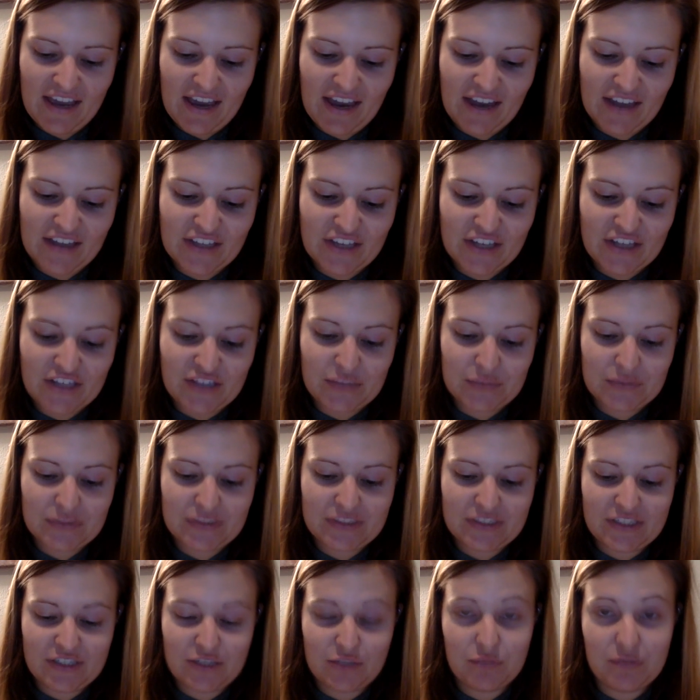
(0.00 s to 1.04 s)
I thought it was
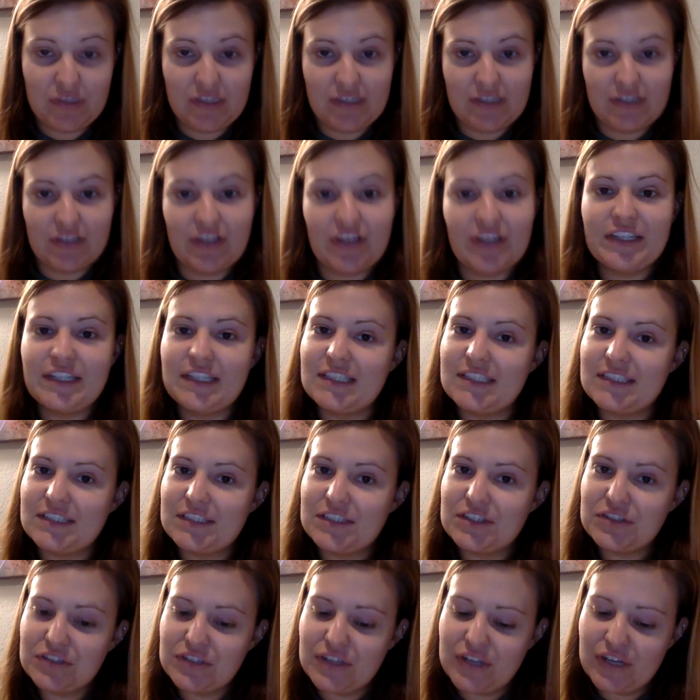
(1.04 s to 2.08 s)
going to be a lot
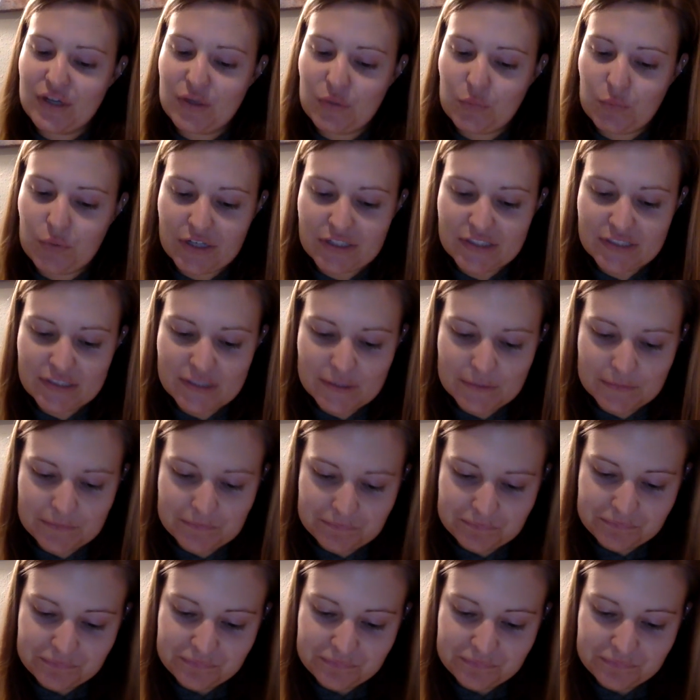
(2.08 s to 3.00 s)
easier than it was.